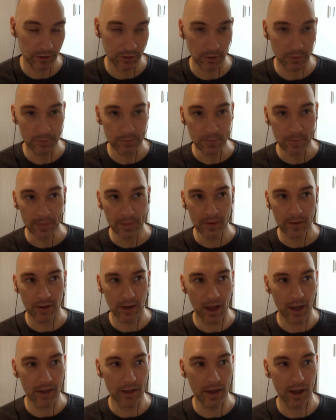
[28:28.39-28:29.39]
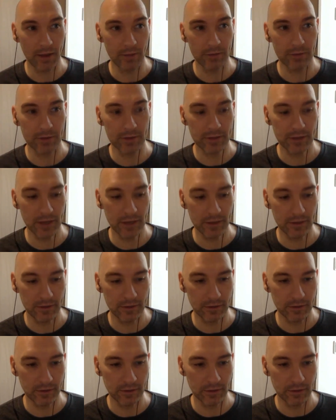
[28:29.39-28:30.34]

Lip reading: So I would say